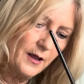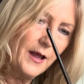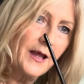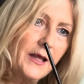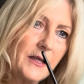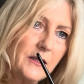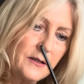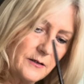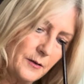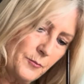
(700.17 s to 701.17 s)

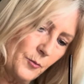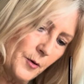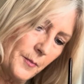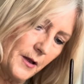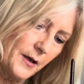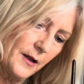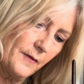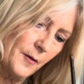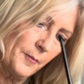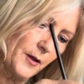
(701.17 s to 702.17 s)
and there'll probably be
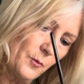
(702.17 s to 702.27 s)
another big